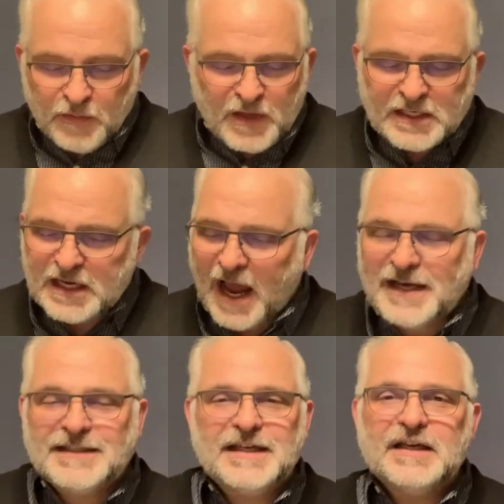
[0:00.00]
This
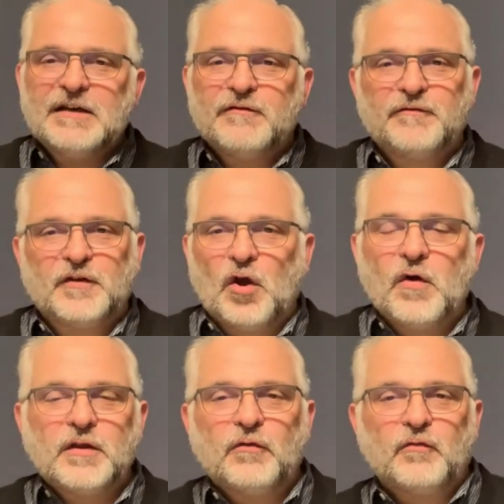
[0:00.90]
idea of
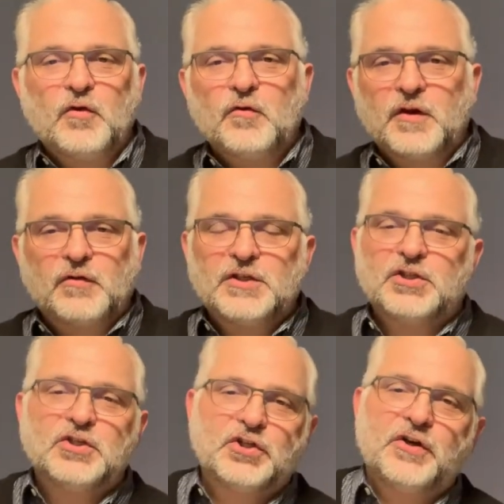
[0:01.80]
going through the
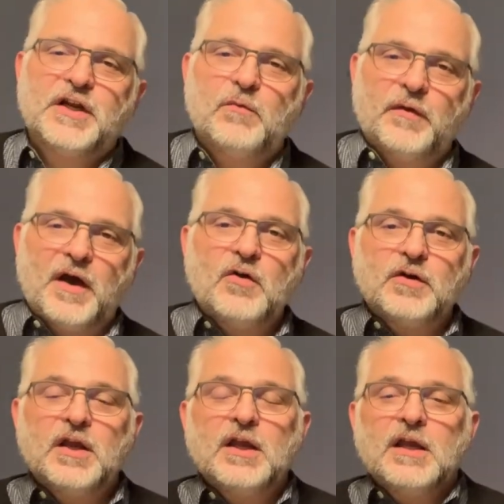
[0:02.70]
Christian journey without